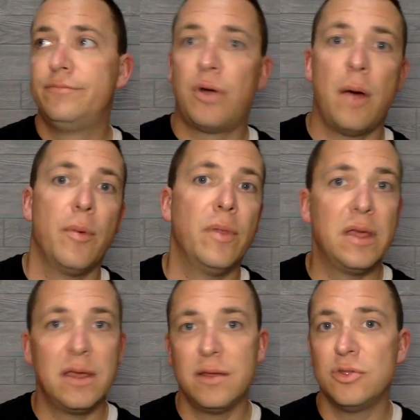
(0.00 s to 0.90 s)

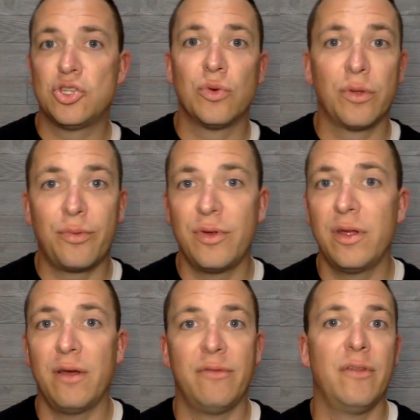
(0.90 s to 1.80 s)
probably two or three
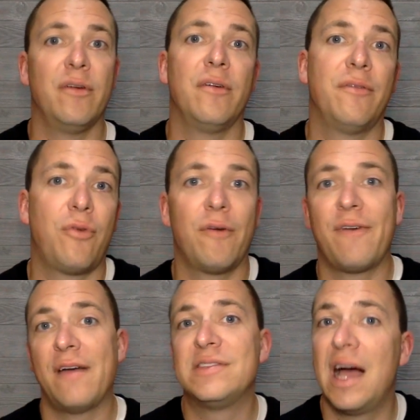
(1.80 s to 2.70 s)
of the four or
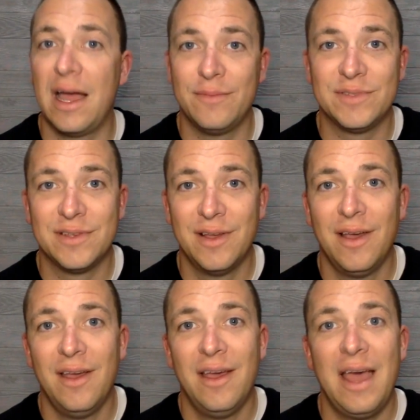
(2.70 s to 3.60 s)
five times.
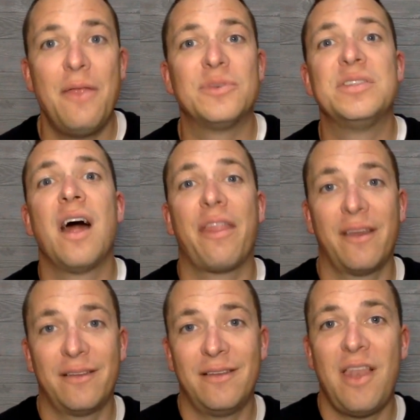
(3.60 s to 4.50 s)
And there was nothing,
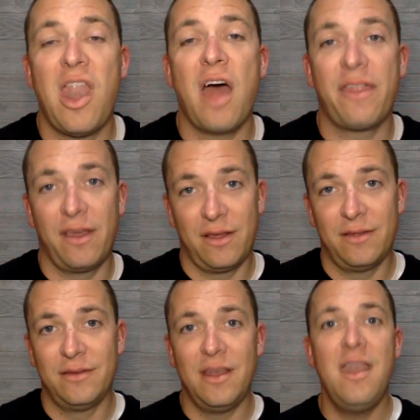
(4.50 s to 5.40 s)
nothing,
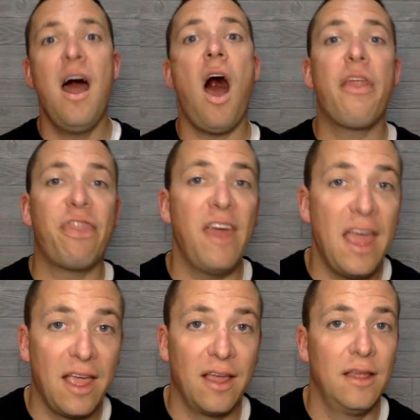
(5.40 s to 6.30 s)

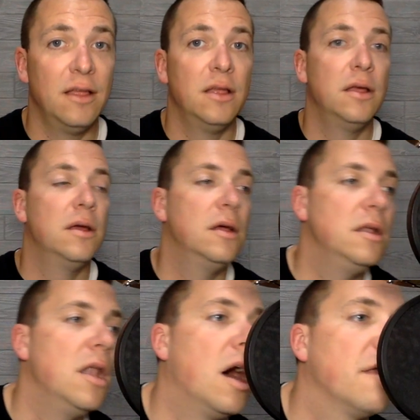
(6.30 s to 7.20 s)
nothing,
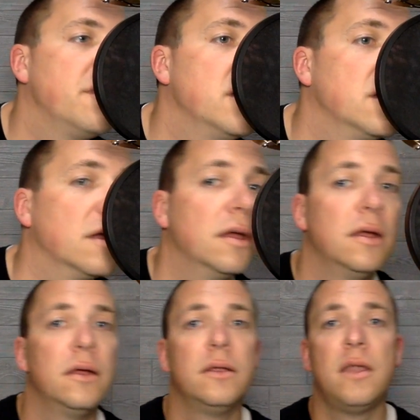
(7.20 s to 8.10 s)
nothing,
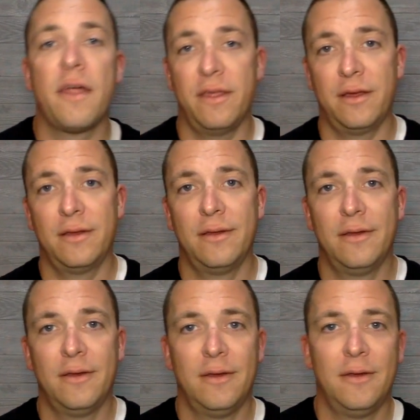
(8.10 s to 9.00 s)
nothing.
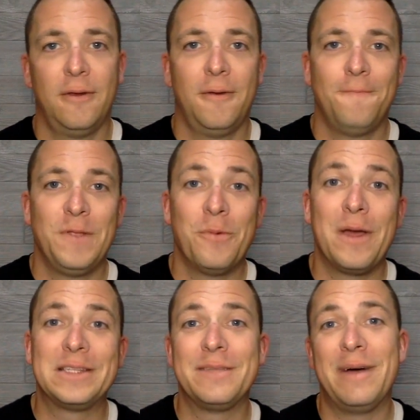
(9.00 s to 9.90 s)
You're
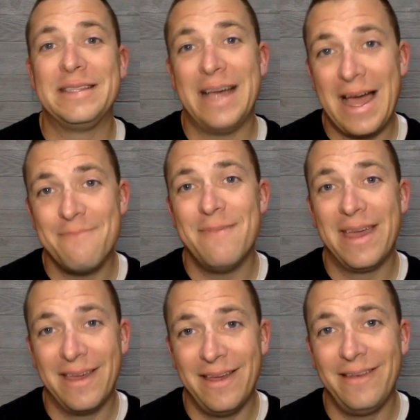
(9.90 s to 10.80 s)
wasting my time,
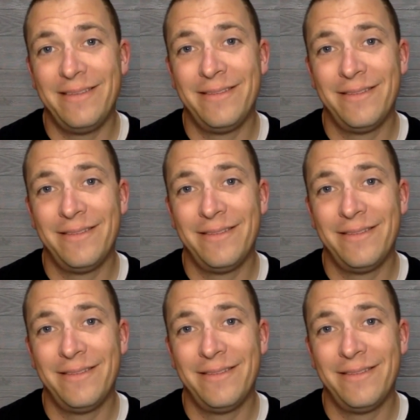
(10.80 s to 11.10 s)
man.